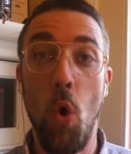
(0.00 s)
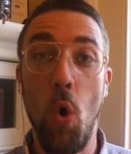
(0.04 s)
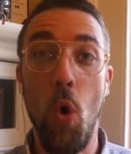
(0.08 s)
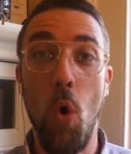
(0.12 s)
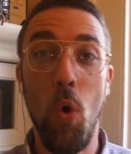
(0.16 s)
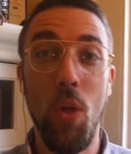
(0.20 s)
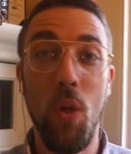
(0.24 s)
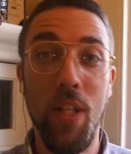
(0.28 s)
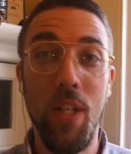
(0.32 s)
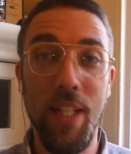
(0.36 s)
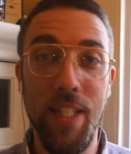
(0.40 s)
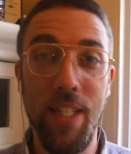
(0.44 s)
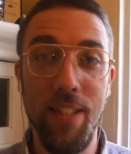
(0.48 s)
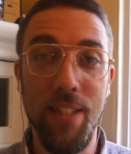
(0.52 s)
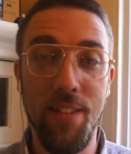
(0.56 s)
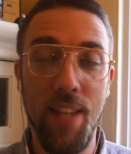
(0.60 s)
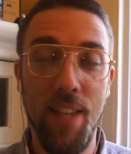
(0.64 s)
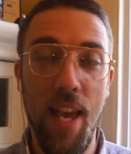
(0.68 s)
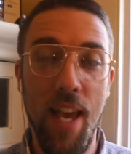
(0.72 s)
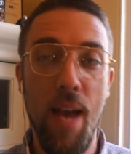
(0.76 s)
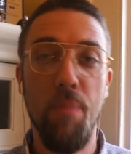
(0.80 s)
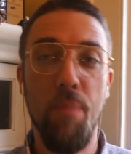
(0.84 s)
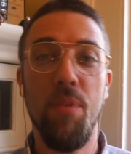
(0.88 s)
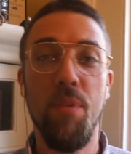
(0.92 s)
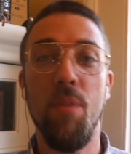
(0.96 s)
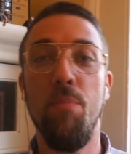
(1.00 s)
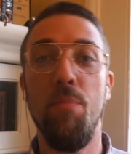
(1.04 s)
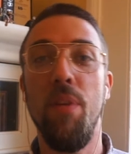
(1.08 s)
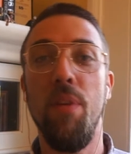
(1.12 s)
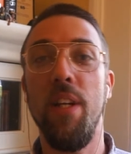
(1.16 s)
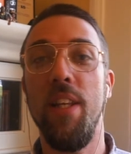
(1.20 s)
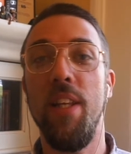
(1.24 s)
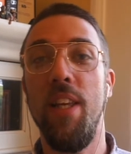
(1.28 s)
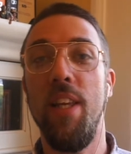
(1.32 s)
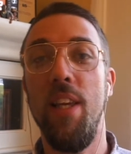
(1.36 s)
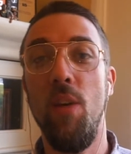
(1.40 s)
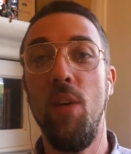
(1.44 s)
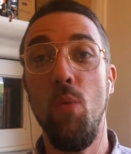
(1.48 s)
role is kept,
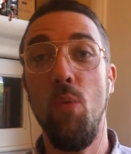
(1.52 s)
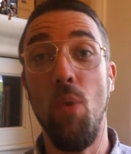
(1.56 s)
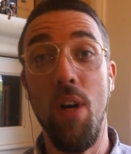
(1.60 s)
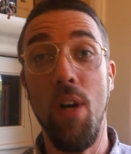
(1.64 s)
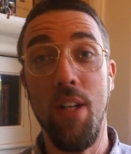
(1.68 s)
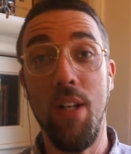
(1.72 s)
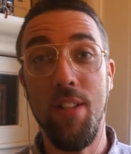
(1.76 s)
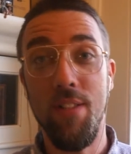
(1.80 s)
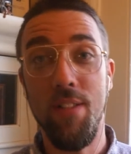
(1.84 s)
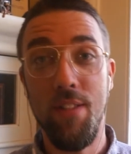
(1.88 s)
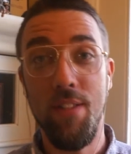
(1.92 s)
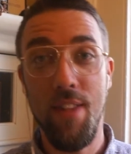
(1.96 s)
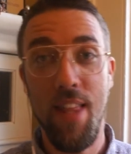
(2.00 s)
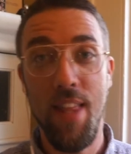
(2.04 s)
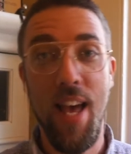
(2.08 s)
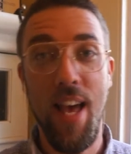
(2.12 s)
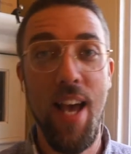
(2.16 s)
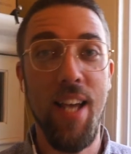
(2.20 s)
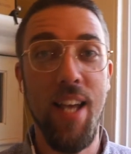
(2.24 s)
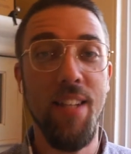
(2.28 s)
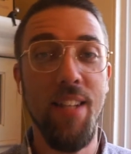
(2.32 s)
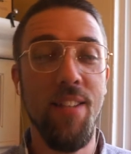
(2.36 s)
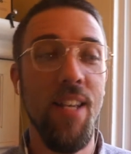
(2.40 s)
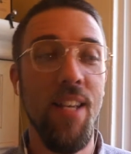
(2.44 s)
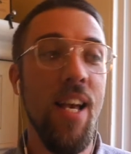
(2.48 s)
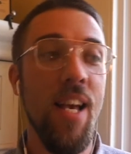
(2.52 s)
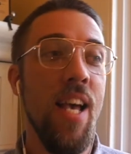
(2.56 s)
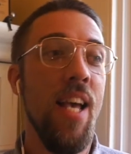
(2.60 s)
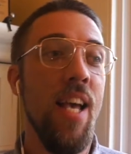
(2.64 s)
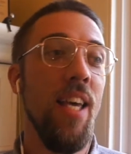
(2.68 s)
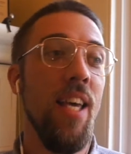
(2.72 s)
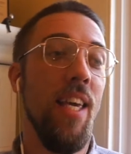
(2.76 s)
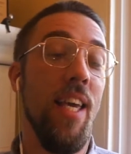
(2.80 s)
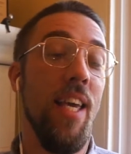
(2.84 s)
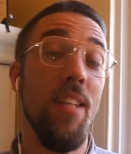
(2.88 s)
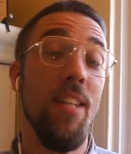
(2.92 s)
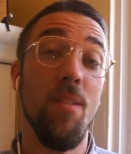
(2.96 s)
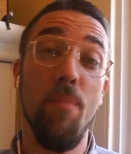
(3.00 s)
but he was that.
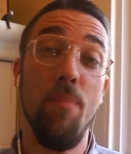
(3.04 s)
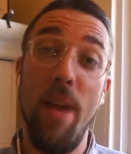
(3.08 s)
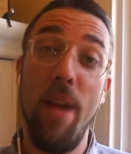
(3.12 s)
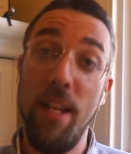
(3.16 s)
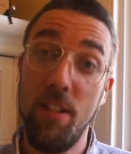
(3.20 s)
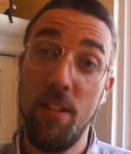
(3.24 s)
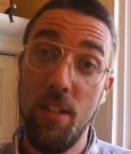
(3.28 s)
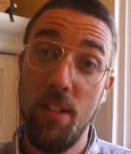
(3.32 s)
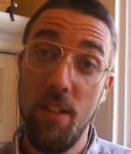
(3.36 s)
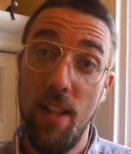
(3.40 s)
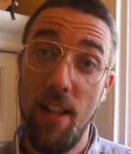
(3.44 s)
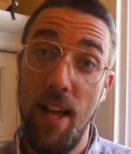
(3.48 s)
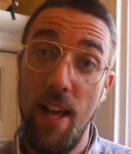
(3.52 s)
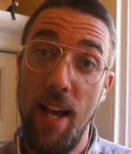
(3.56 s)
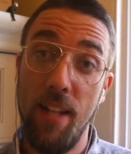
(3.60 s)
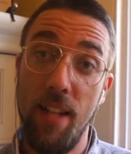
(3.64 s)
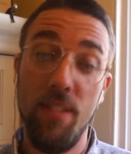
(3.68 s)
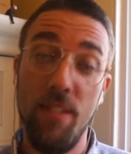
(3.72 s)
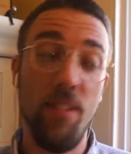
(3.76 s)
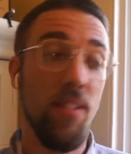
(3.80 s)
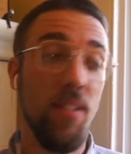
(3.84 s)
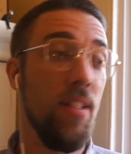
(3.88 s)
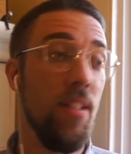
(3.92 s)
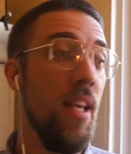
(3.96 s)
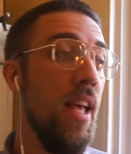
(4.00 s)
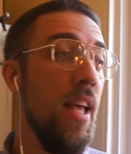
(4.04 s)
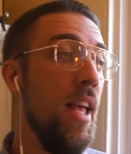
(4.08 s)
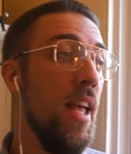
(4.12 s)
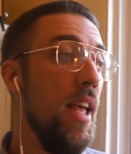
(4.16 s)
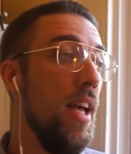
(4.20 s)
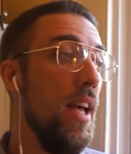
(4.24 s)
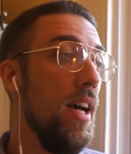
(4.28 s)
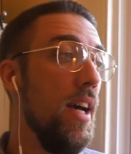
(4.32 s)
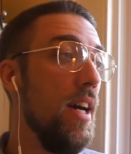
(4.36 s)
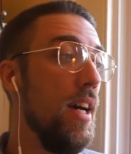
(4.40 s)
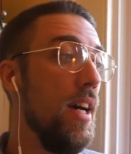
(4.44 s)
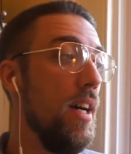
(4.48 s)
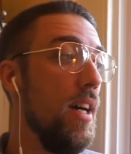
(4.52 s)
He has a masterclass
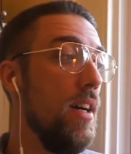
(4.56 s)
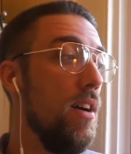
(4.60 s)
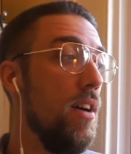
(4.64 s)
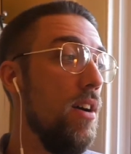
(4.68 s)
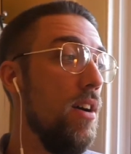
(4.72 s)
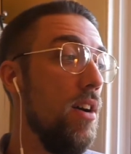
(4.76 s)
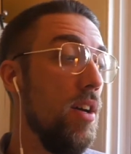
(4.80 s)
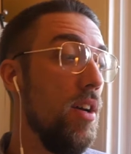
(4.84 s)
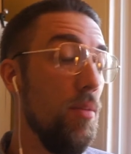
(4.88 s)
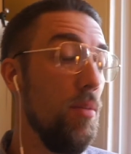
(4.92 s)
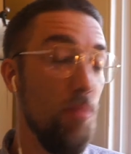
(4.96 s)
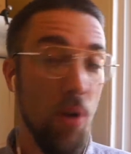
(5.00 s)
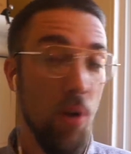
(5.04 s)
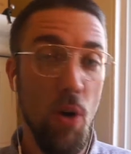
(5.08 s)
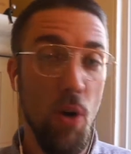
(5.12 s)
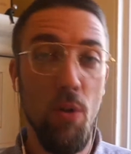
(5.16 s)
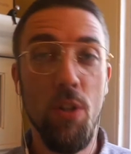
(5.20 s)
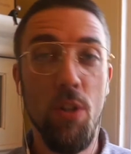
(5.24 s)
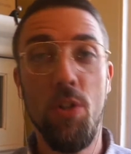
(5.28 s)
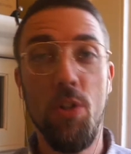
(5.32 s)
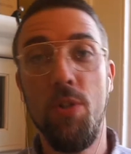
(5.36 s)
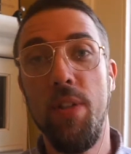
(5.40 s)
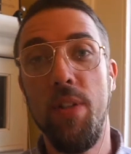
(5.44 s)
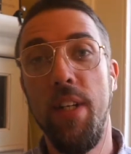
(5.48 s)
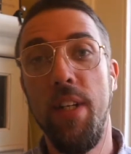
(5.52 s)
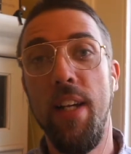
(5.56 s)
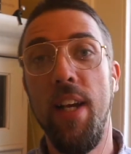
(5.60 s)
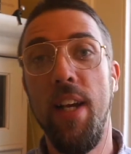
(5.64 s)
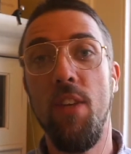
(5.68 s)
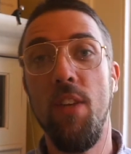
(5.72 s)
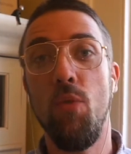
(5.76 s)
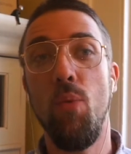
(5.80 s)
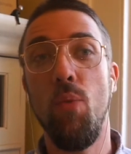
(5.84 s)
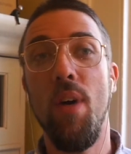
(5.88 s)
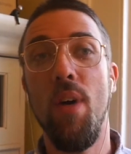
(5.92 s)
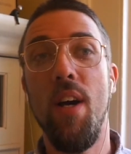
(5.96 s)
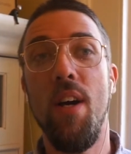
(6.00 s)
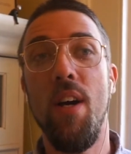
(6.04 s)
on poetry
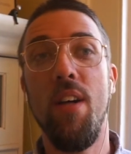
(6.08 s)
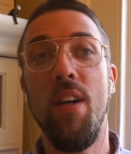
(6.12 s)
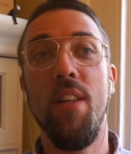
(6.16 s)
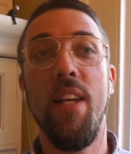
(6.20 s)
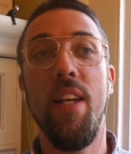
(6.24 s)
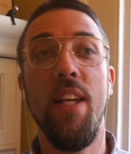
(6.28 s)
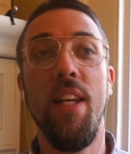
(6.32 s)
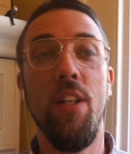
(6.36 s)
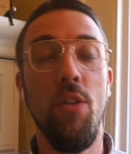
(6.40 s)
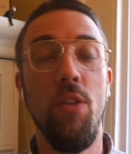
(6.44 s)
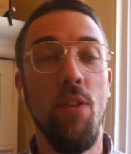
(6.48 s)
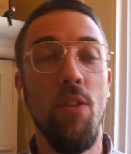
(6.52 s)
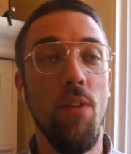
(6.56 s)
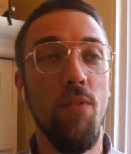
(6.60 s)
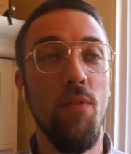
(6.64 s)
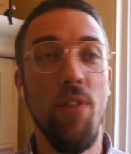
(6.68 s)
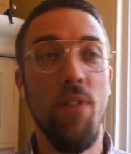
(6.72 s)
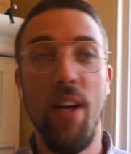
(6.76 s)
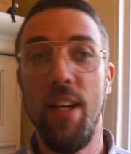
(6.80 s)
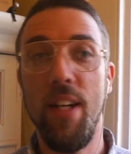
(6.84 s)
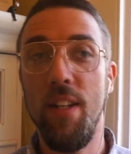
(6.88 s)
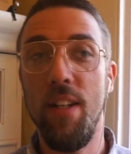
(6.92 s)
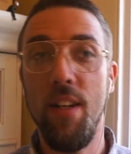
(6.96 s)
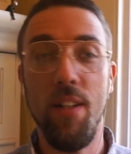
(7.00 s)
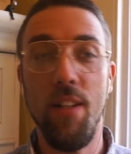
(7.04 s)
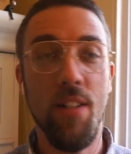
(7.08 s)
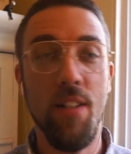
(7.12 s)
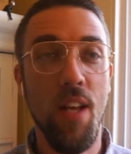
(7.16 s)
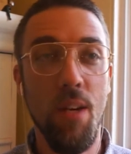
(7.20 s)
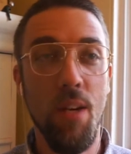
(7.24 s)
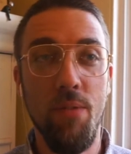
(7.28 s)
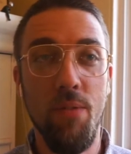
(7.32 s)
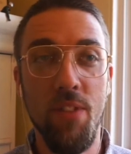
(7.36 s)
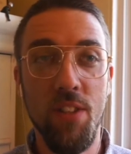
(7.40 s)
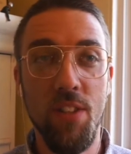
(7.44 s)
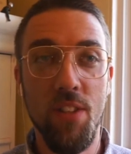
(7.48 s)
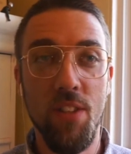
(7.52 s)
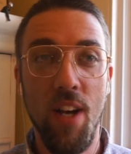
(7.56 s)
as well, and you can find a
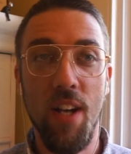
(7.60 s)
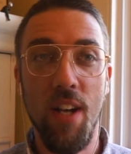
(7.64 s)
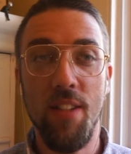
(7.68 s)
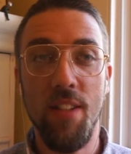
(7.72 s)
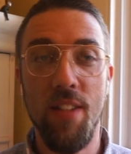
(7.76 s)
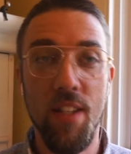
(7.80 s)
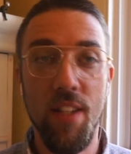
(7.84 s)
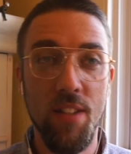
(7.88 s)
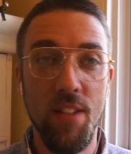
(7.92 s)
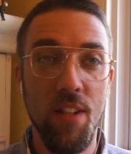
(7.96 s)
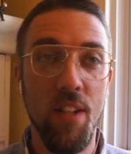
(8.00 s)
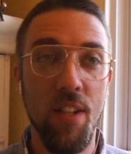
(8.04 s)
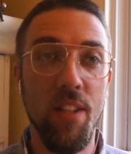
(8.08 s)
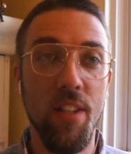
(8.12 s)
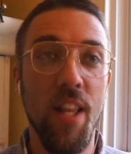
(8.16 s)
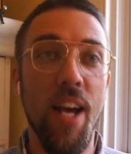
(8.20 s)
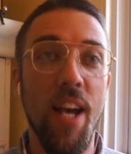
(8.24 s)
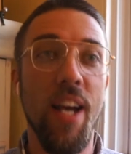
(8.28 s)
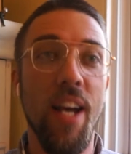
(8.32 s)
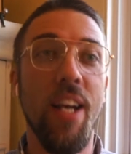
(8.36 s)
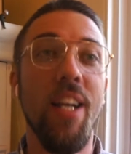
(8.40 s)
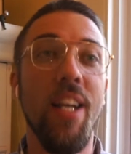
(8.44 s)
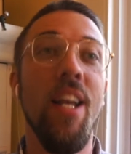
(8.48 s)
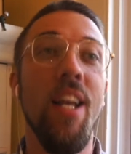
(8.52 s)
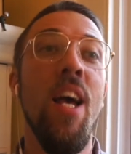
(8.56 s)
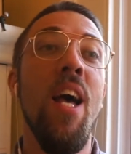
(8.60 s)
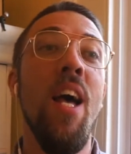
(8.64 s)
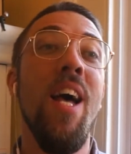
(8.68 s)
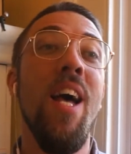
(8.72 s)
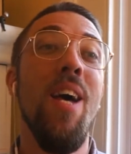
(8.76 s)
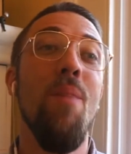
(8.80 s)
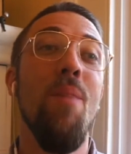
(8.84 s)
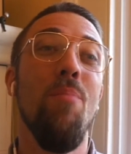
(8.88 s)
ton of his content online.